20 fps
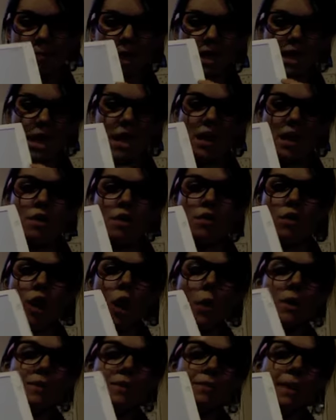And then
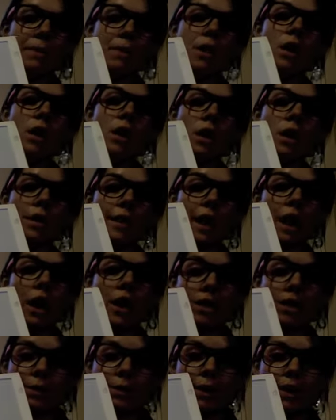always remember that
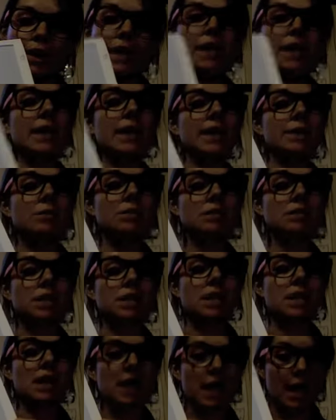r squared equals
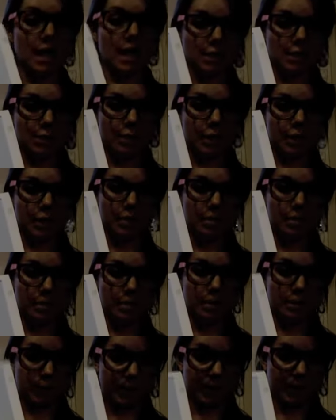x squared
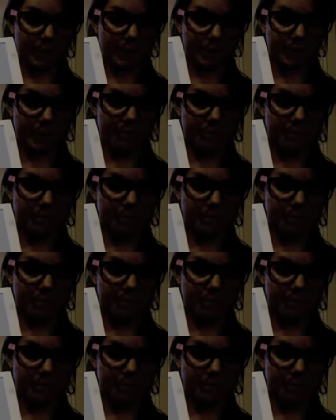plus y squared.